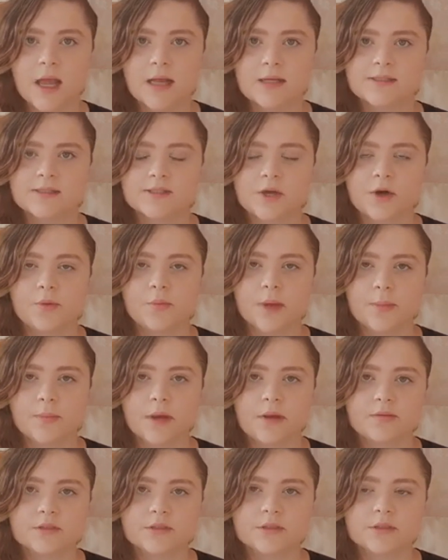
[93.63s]
so my
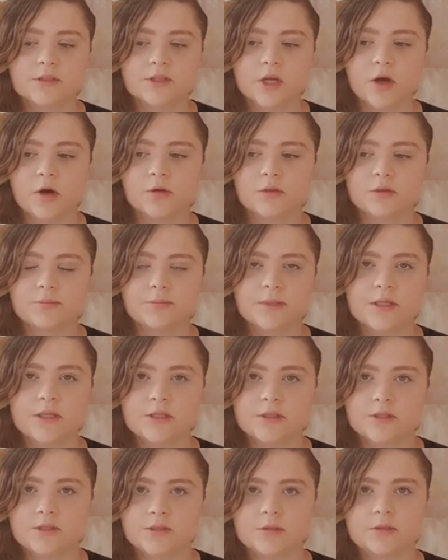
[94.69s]
mother told me
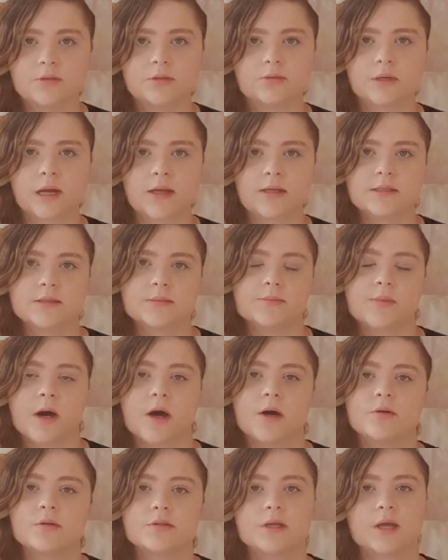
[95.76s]
to write
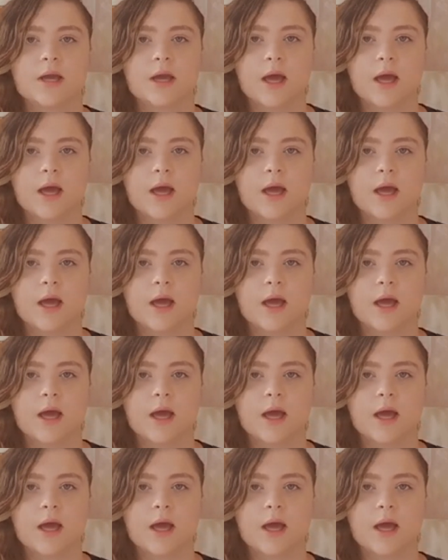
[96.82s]
about